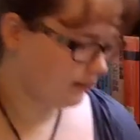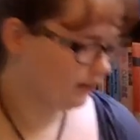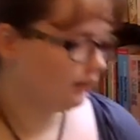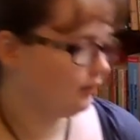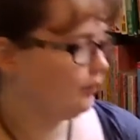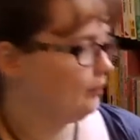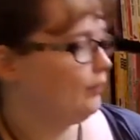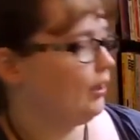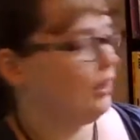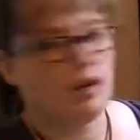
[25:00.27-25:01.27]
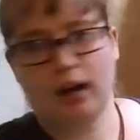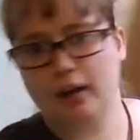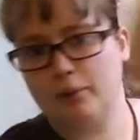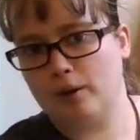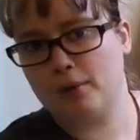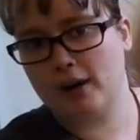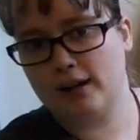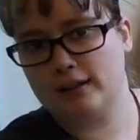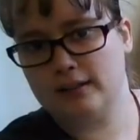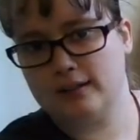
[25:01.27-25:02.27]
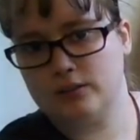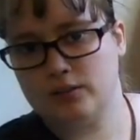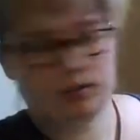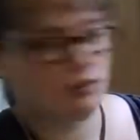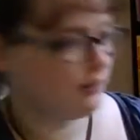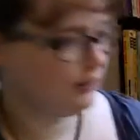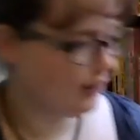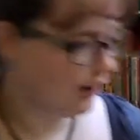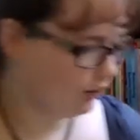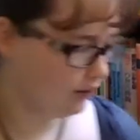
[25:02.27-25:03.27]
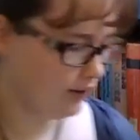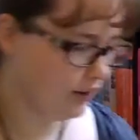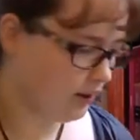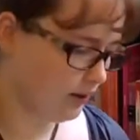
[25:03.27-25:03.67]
some kaiwa practice so that you can see how the